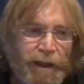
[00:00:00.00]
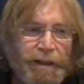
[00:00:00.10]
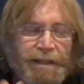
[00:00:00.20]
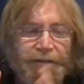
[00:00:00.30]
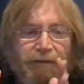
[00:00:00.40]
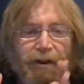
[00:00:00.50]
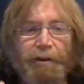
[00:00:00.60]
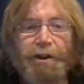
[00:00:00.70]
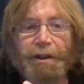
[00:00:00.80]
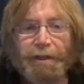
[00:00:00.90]
there's a
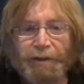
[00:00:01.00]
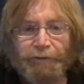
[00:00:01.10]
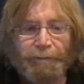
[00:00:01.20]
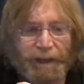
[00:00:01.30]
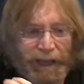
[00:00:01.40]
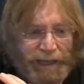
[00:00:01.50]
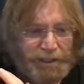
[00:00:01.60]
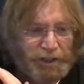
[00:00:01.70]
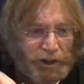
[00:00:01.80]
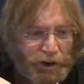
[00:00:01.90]
very good thing from the
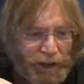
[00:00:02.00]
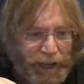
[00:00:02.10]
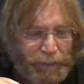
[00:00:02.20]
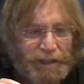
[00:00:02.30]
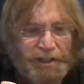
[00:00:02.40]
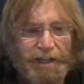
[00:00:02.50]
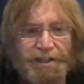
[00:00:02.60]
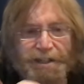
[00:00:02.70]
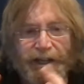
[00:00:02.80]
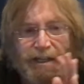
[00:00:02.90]
ACR came out
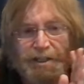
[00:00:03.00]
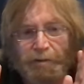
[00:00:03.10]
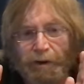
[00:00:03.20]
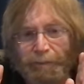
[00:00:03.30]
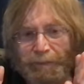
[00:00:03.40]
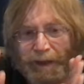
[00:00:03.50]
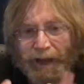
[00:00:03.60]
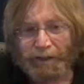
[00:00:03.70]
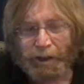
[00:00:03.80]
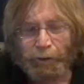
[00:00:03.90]
yesterday, so I'm
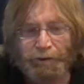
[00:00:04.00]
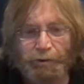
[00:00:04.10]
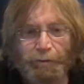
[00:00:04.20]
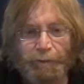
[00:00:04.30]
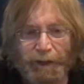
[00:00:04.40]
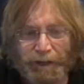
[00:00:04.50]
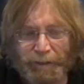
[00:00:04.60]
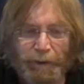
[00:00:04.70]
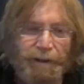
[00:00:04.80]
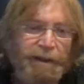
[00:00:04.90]
not going to repeat it.
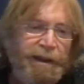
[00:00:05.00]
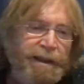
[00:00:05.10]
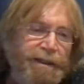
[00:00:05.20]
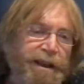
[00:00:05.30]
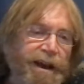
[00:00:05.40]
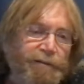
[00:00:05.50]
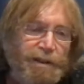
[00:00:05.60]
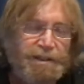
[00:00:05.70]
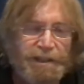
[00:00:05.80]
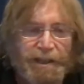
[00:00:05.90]
But the
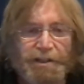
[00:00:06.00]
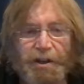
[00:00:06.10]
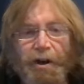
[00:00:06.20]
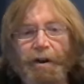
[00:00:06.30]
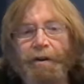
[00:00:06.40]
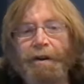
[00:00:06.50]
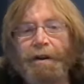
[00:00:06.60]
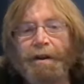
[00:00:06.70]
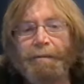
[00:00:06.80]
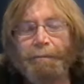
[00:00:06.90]
obvious things are
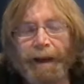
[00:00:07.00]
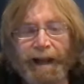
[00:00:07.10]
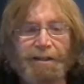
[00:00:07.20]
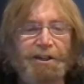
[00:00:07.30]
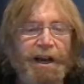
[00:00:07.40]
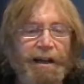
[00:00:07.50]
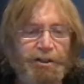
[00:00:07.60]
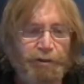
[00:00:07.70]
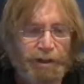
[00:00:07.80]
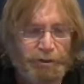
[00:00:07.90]
manage
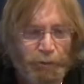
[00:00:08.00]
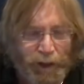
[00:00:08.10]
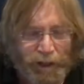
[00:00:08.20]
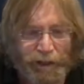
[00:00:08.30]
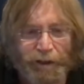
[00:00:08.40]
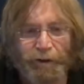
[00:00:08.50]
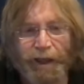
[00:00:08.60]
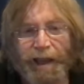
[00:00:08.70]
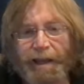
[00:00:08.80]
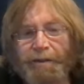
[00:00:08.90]
contrast well.
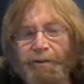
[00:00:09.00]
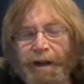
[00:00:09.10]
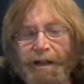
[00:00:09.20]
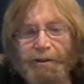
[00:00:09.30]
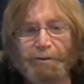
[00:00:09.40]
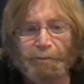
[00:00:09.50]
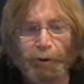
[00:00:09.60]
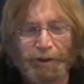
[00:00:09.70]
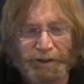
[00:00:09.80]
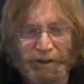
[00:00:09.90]
Okay, do not use
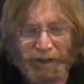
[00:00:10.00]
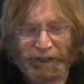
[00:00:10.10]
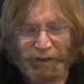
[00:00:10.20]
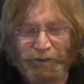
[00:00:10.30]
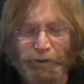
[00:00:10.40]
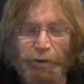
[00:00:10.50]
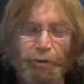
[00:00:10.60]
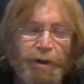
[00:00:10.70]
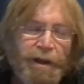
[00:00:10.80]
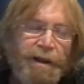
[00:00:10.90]
more than you need to do.